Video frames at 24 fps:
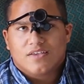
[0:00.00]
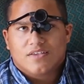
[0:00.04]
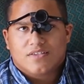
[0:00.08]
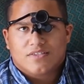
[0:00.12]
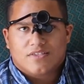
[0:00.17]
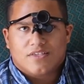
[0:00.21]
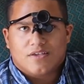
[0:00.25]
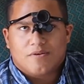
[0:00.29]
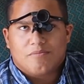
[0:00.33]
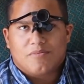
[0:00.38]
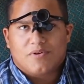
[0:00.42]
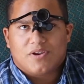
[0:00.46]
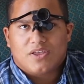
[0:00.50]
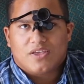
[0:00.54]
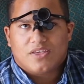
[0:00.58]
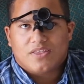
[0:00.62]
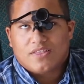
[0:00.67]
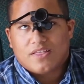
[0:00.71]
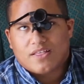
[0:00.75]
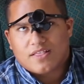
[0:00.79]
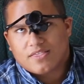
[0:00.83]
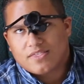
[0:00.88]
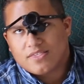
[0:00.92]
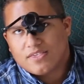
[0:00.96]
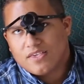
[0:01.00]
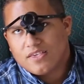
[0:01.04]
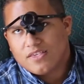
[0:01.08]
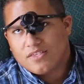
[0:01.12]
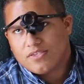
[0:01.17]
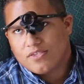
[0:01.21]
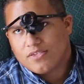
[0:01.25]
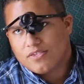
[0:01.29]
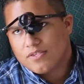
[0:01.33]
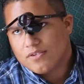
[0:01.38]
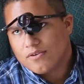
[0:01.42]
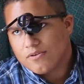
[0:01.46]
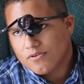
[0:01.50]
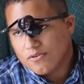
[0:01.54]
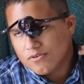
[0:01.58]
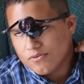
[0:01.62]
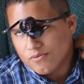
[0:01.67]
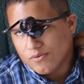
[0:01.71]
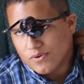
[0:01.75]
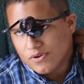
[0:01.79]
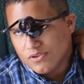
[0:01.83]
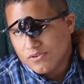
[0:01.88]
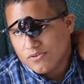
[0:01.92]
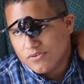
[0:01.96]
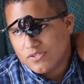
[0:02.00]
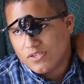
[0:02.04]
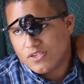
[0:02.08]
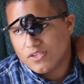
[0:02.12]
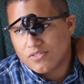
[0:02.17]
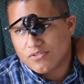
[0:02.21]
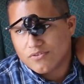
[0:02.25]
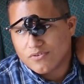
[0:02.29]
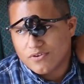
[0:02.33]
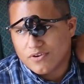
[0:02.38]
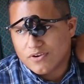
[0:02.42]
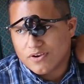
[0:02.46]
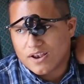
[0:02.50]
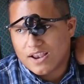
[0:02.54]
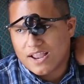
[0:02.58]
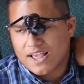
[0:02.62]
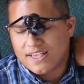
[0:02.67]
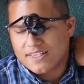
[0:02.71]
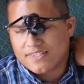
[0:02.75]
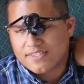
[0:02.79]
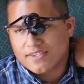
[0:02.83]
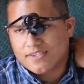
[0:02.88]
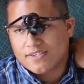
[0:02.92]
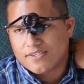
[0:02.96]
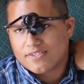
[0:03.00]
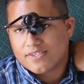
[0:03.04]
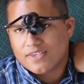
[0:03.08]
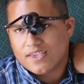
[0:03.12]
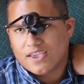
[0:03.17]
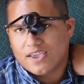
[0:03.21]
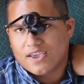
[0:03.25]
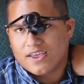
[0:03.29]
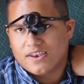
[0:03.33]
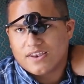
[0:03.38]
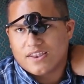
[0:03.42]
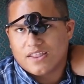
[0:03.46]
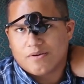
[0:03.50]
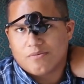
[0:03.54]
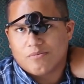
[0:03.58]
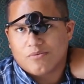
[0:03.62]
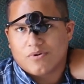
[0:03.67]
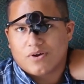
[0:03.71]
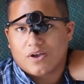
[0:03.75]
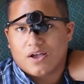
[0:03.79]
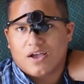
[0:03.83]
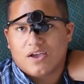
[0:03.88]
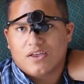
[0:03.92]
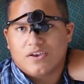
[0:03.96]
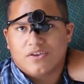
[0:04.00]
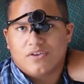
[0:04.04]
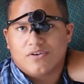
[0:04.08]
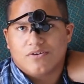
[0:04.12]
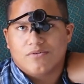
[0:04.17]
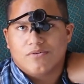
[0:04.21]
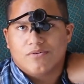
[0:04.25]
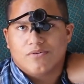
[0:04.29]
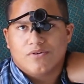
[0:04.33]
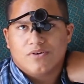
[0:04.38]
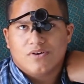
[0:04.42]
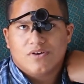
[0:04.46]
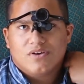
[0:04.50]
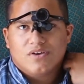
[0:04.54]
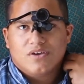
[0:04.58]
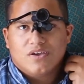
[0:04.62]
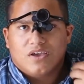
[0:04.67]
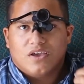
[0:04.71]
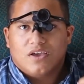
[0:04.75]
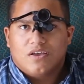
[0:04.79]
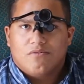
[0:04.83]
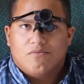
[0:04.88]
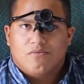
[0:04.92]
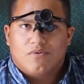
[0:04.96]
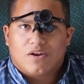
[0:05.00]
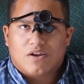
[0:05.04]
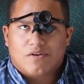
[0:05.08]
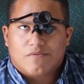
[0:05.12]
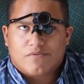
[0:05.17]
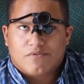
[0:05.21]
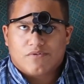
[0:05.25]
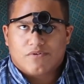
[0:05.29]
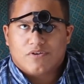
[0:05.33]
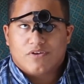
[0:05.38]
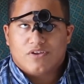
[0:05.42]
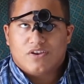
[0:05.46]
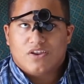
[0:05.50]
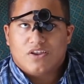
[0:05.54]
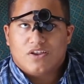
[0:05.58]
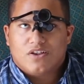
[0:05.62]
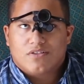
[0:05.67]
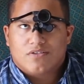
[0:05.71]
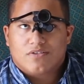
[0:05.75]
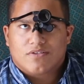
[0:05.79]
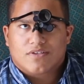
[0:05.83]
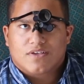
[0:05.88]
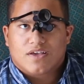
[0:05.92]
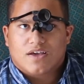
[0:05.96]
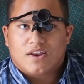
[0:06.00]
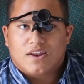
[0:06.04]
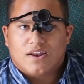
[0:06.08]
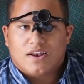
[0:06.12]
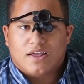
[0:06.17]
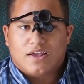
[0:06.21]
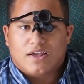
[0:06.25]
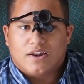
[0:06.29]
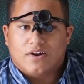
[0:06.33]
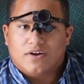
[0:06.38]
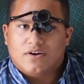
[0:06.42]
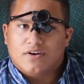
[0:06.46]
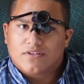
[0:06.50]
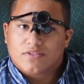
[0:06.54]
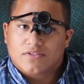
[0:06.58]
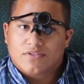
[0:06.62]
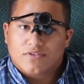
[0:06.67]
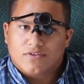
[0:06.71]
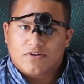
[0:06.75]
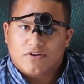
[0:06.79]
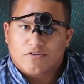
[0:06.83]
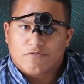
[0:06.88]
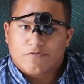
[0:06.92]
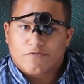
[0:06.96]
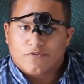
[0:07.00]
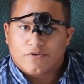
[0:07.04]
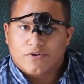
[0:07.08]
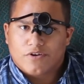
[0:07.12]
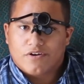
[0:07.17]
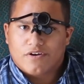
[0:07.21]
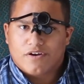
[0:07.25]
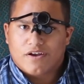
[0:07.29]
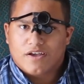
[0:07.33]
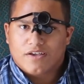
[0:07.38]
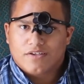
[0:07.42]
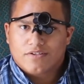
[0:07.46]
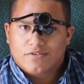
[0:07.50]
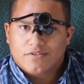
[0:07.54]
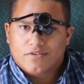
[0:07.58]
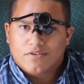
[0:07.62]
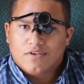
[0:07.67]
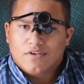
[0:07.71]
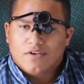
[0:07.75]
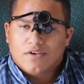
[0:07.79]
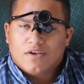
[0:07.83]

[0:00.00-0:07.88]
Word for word: Somebody that sees what you see through your glasses and they will guide you in whatever you need. It's kind of like an OnStar for your eyes.